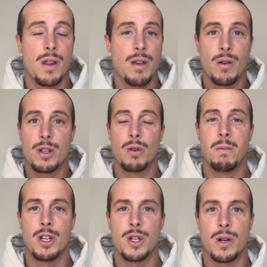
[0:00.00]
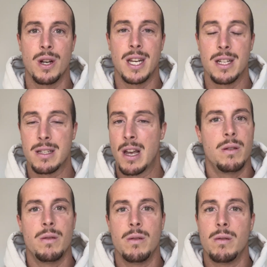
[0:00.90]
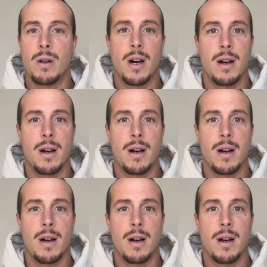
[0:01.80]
with your swimming journeys to